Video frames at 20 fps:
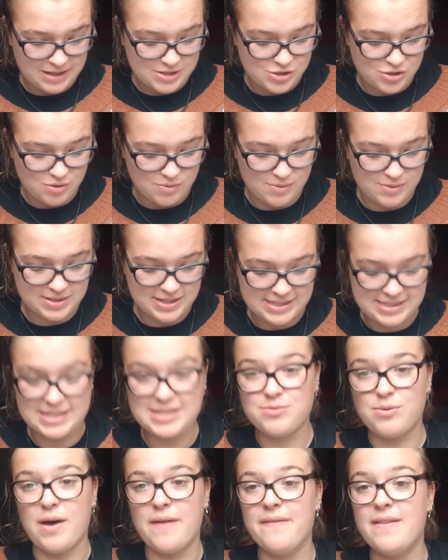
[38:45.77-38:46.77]
So this
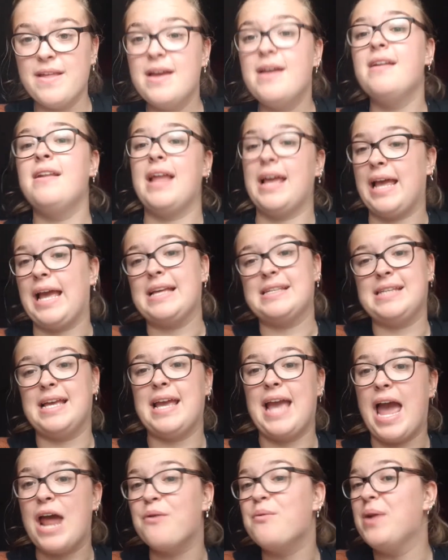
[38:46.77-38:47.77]
is one, like I
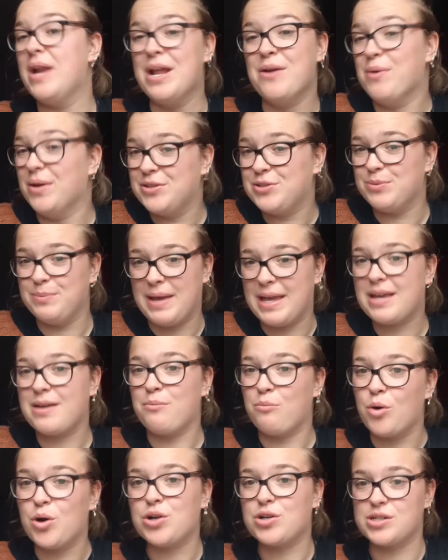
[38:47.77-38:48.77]
say, I really want to make
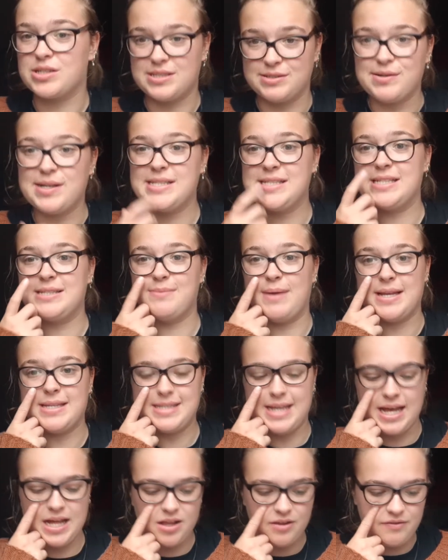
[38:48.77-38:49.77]
more dresses
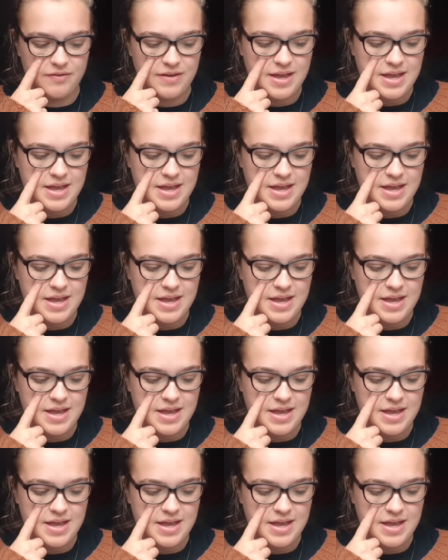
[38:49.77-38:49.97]
myself.